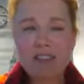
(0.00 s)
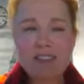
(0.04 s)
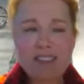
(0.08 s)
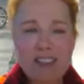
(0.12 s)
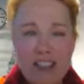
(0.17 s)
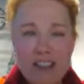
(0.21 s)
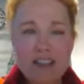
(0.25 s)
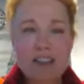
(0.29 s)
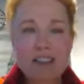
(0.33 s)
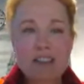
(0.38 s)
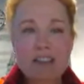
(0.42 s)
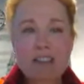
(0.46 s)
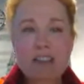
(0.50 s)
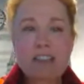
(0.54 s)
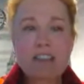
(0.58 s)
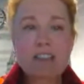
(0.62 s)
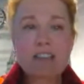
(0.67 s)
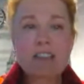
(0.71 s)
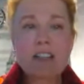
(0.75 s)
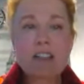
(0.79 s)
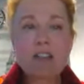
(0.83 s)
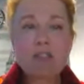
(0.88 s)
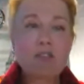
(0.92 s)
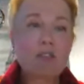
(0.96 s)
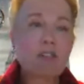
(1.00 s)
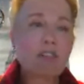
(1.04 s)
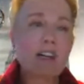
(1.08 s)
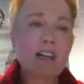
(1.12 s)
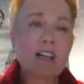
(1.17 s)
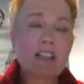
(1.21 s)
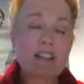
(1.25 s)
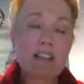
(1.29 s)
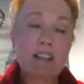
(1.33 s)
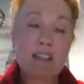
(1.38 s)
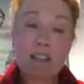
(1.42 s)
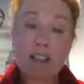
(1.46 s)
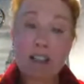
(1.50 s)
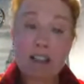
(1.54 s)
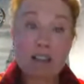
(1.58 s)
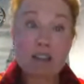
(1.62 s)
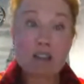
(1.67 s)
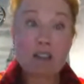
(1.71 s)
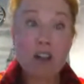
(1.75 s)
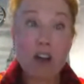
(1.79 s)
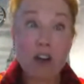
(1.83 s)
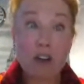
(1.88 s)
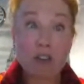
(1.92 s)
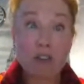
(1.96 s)
this is decentralized and that's
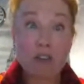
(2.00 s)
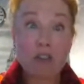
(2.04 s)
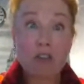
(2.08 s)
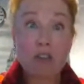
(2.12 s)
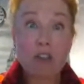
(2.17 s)
not.